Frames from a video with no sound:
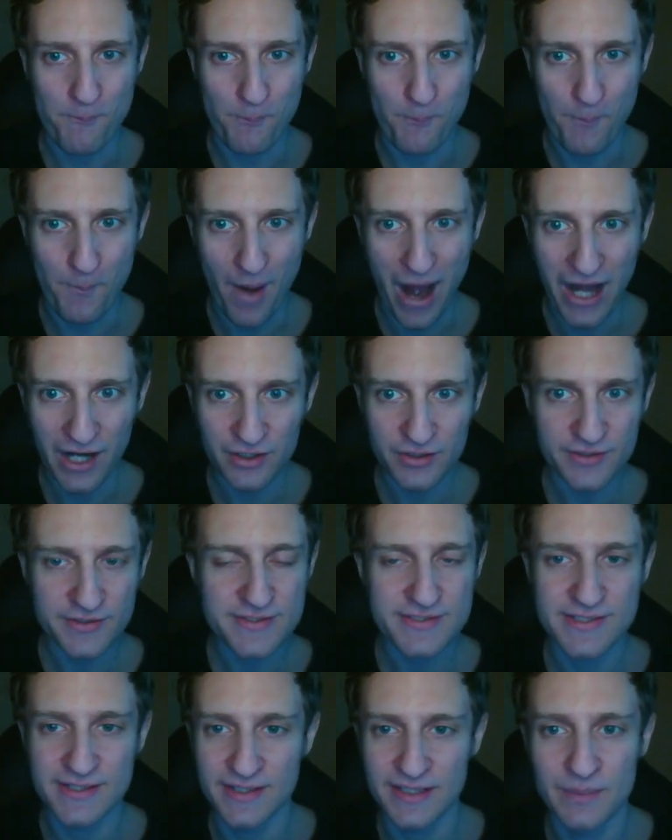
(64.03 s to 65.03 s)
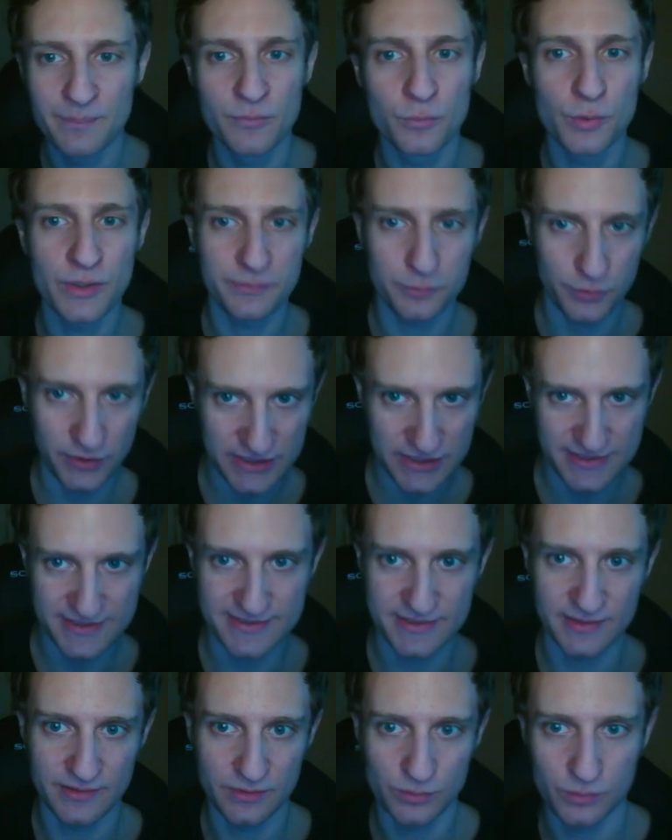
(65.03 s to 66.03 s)
BART, which
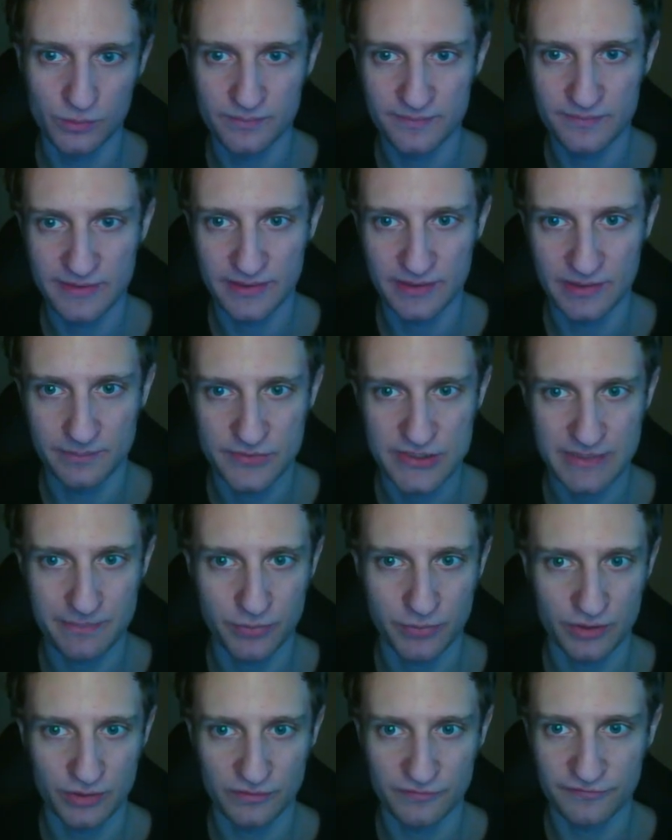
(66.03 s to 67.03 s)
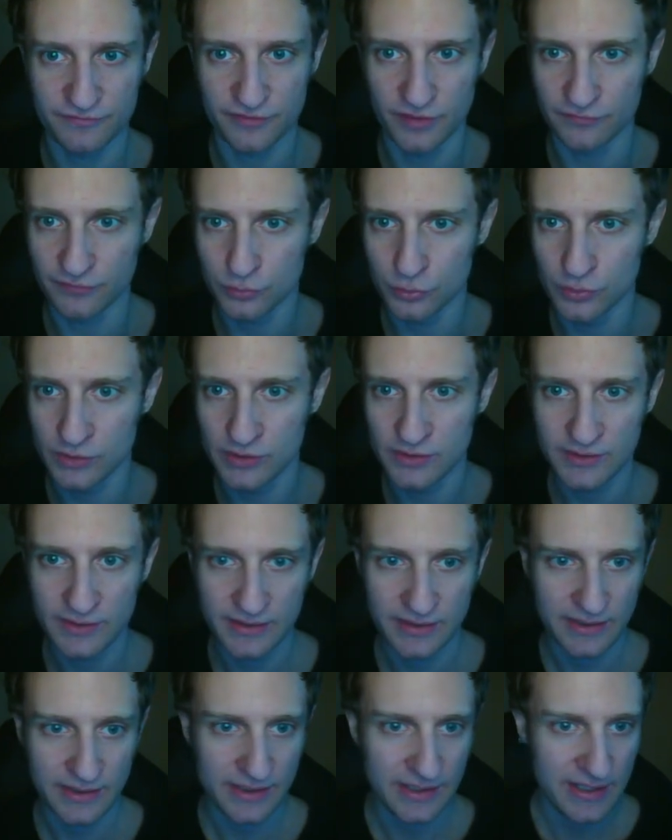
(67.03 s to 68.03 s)
is the chatbot of Google.
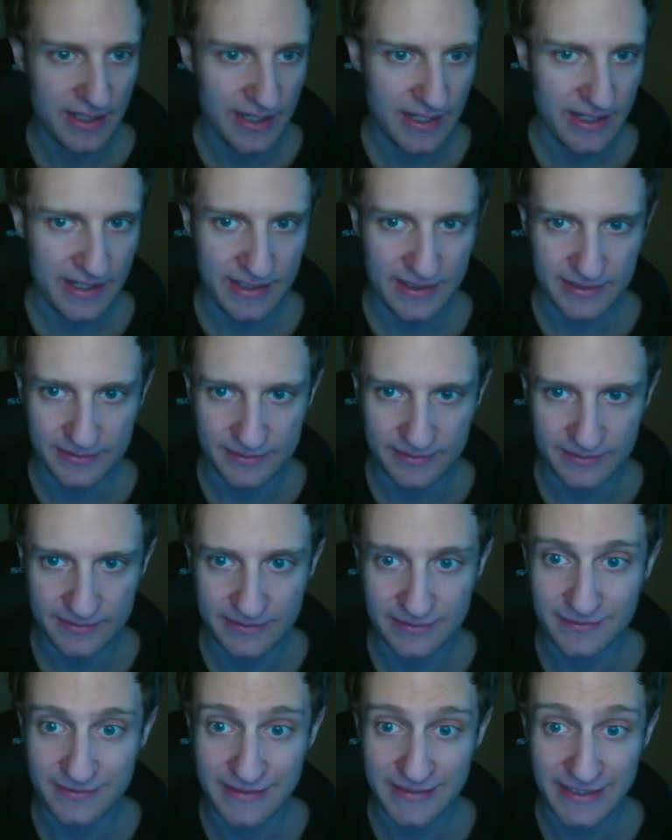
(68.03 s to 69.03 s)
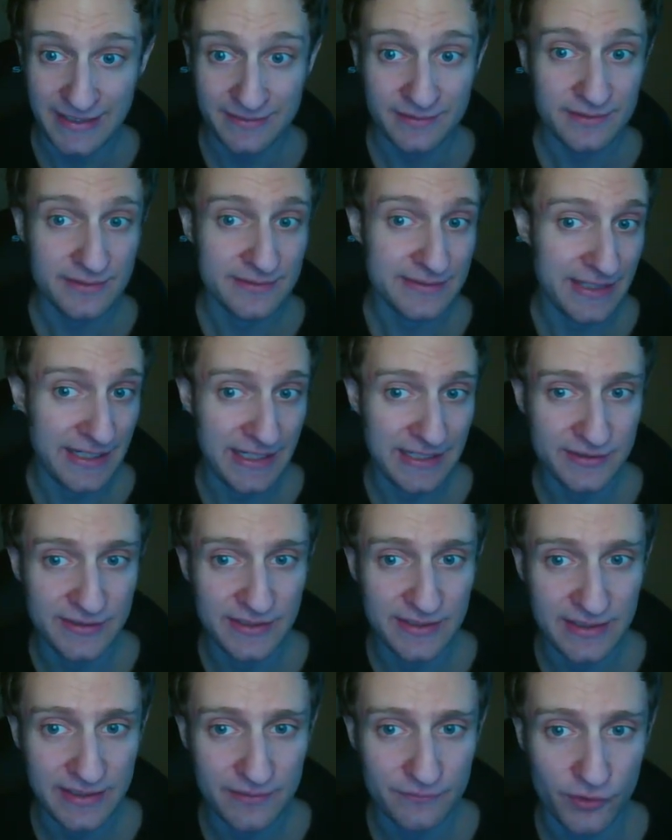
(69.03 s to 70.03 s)
And then it
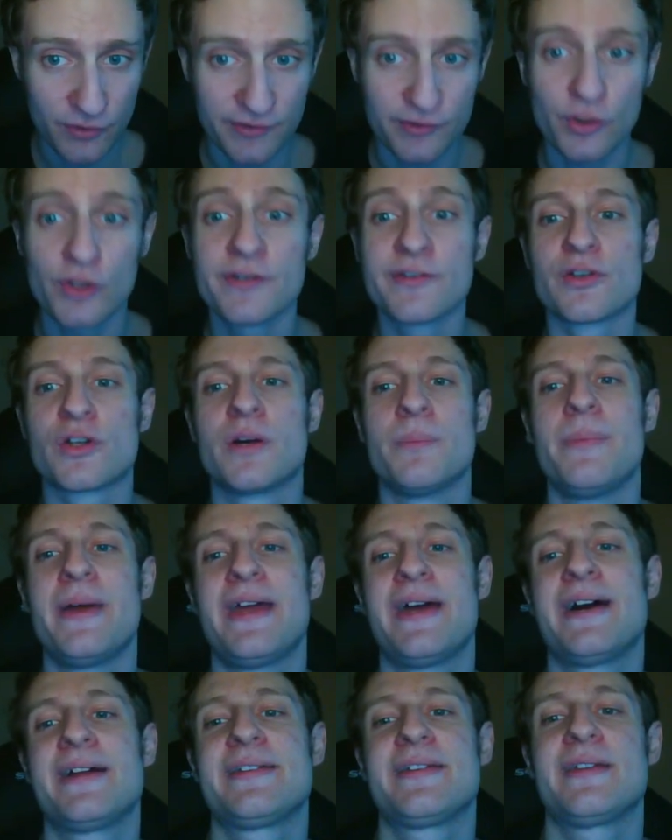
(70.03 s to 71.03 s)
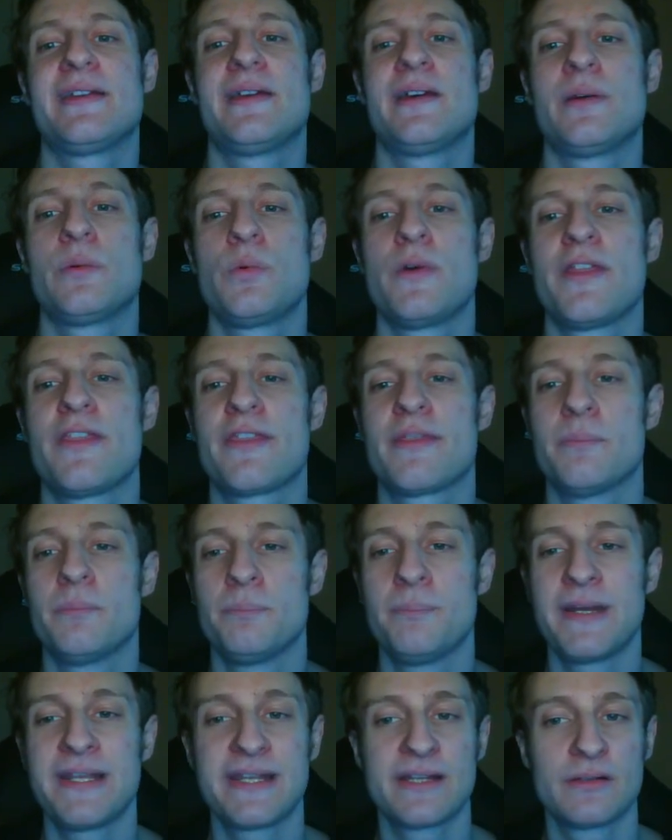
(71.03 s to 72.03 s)
was also compared with
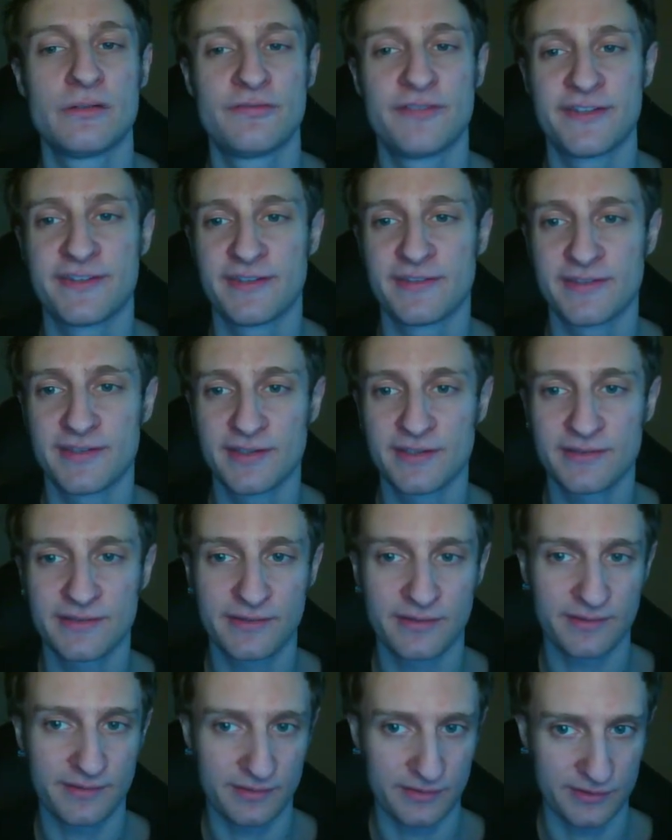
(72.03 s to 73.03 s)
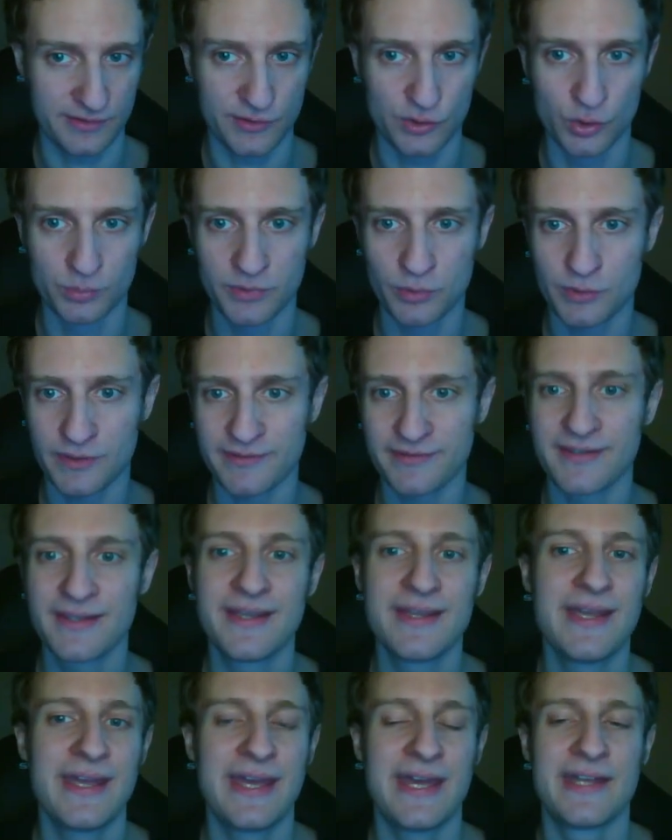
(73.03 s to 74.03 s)
medical physicists, human ones,
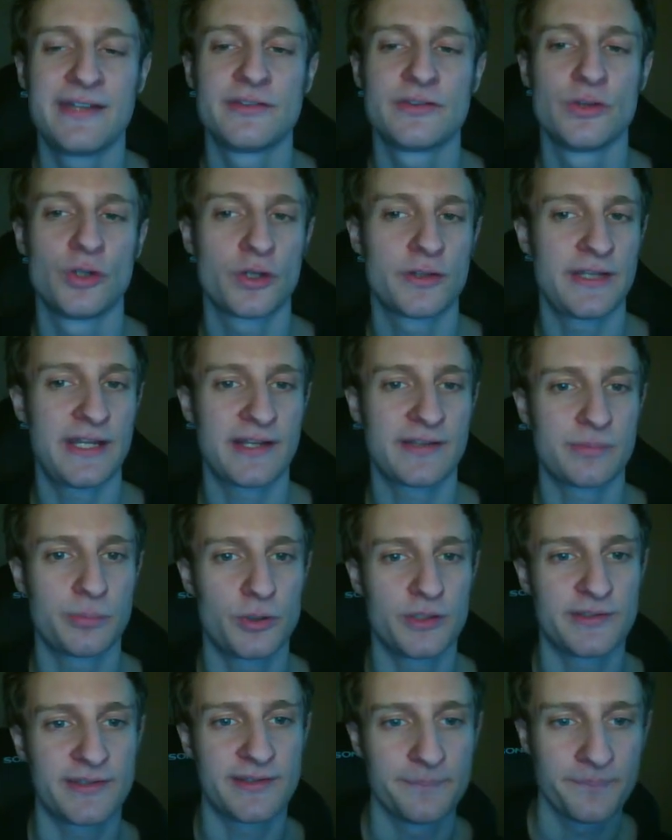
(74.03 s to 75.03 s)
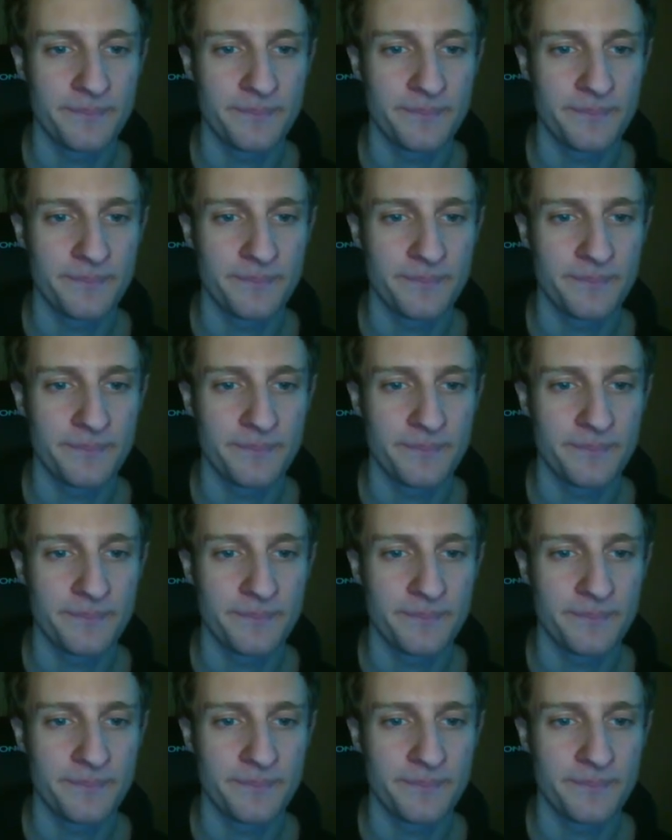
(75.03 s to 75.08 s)
and non-experts.